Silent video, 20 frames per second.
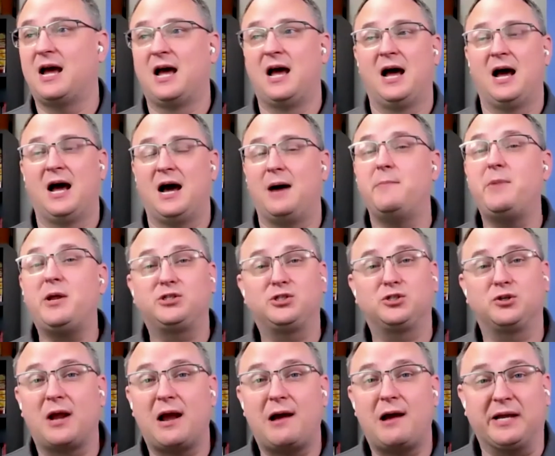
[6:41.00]
I'm not sure
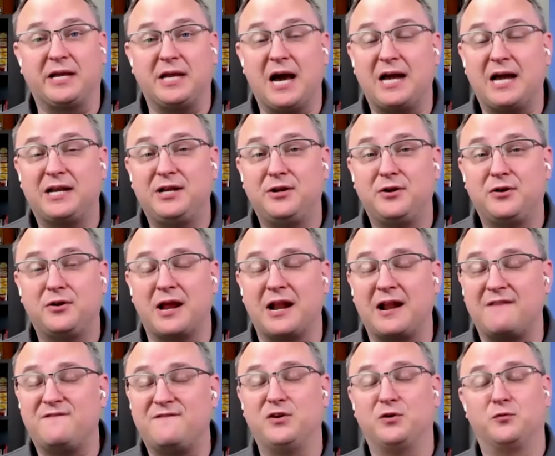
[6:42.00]
how I got here, and I
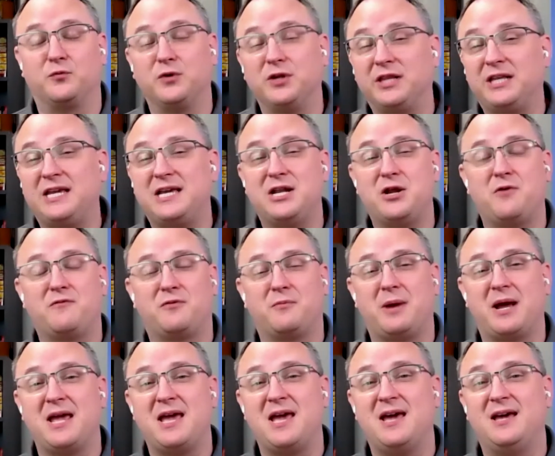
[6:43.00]
feel really in over my
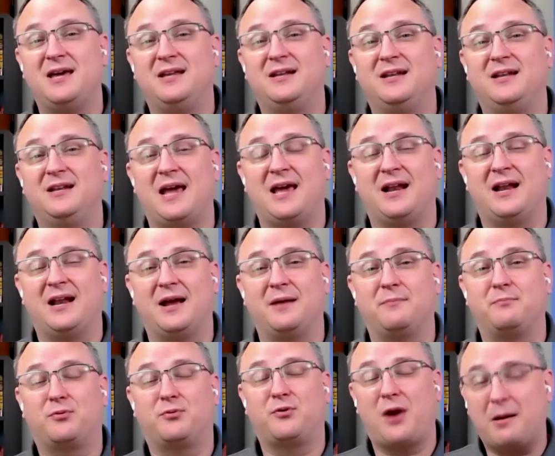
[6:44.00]
head, and I
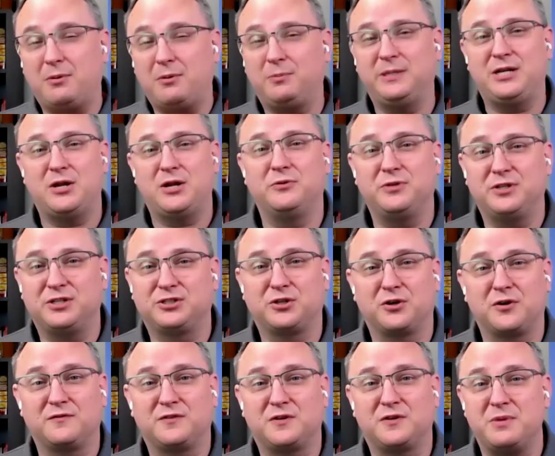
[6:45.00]
probably don't
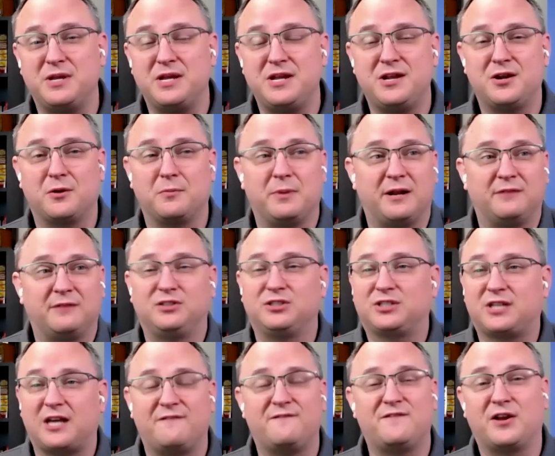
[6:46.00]
deserve to be here, but I've just
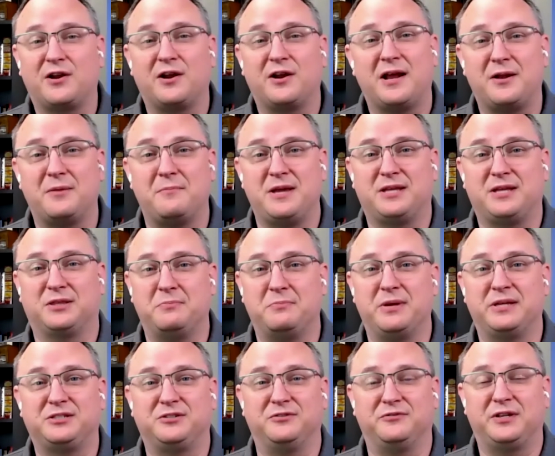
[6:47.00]
got to figure out how to make the
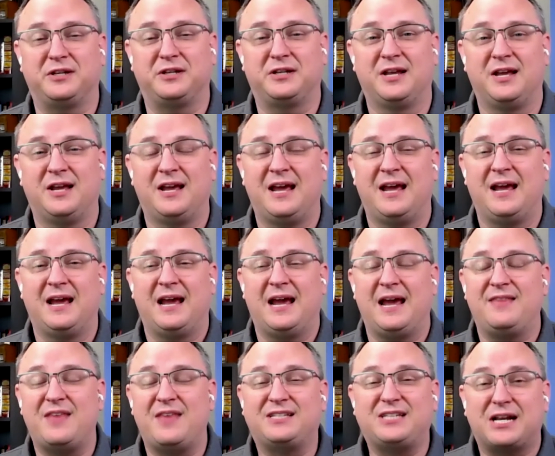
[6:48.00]
best of it. And
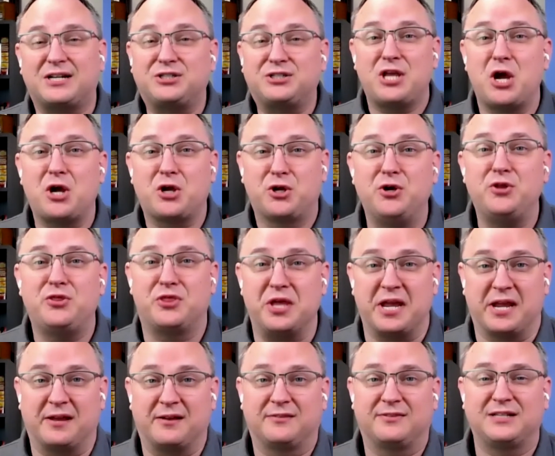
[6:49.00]
that's actually a good
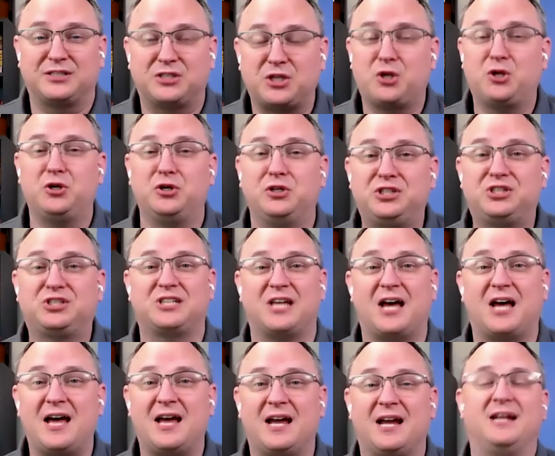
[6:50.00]
thing. That's a good
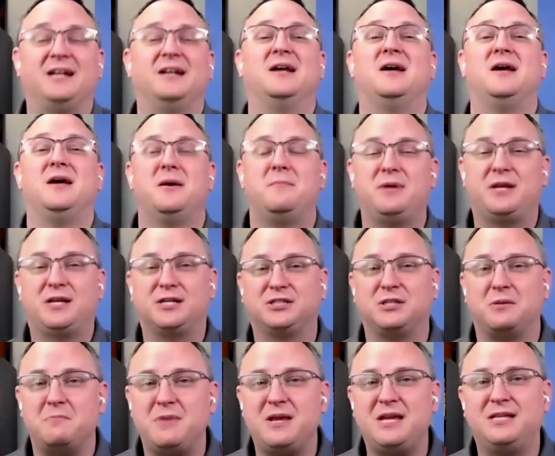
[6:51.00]
sign, because it
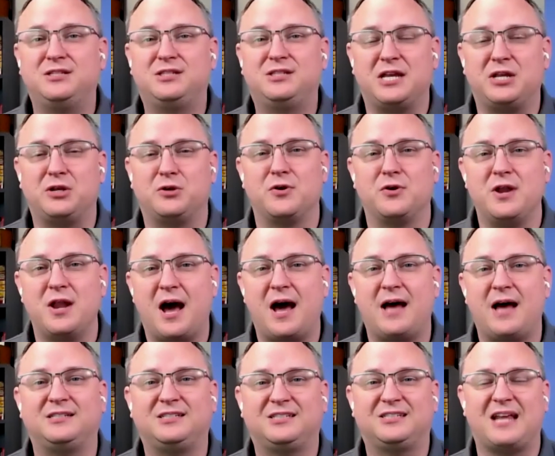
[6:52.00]
means that you're
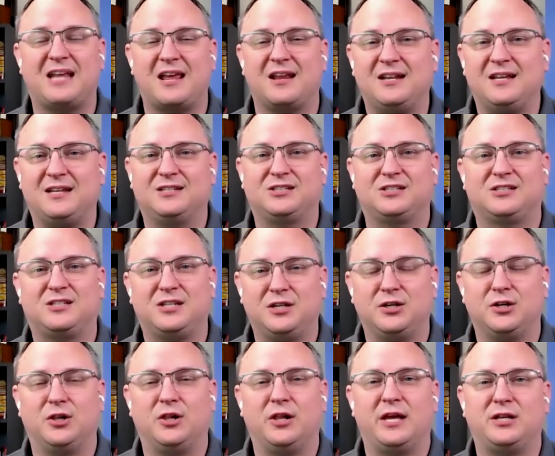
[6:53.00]
not standing
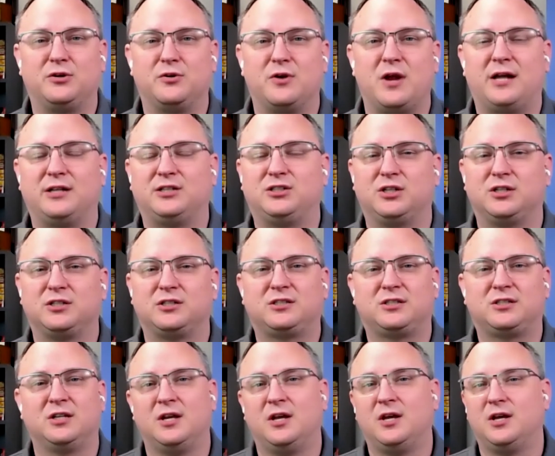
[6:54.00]
still and you're not just
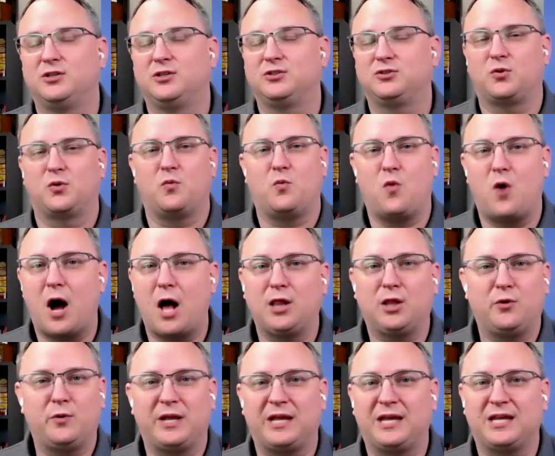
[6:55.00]
sort of
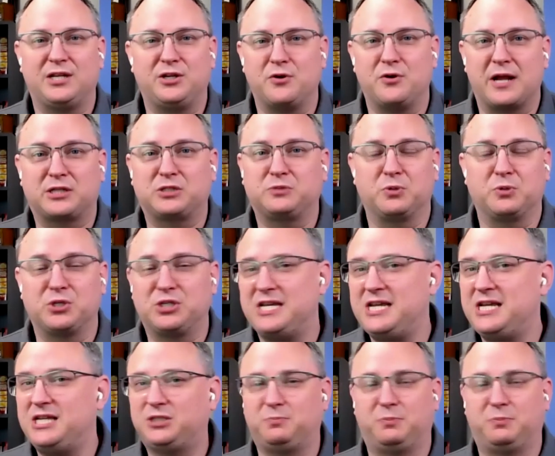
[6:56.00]
wallowing in your
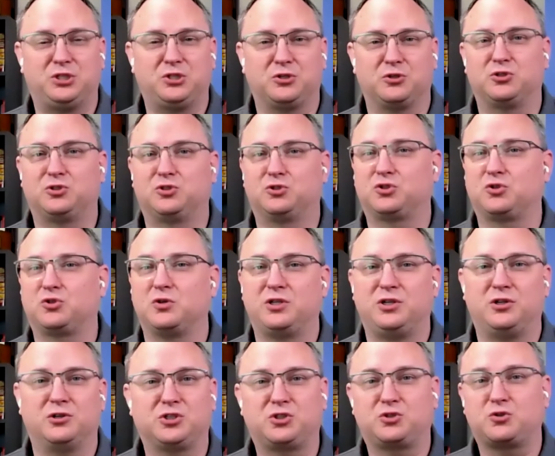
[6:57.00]
expertise, but you're
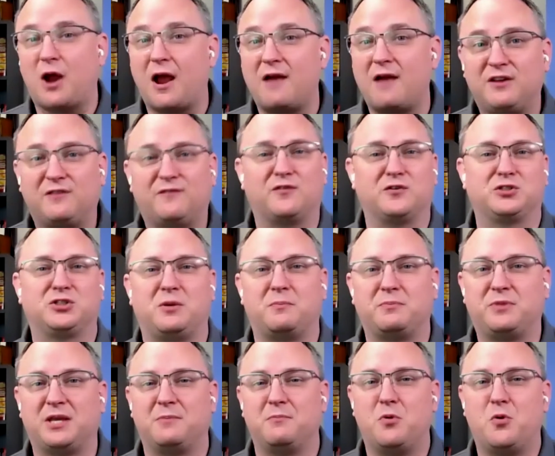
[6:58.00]
striving for
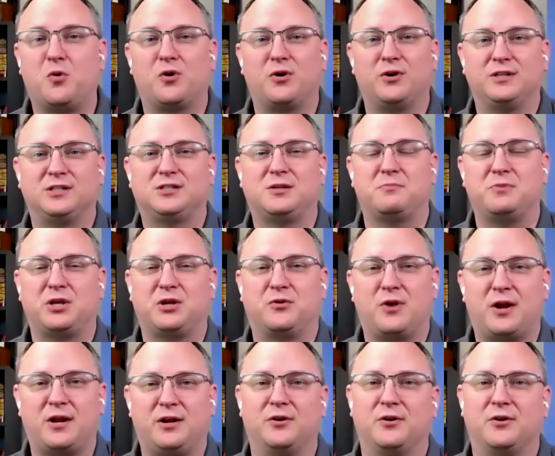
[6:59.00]
something more and something greater.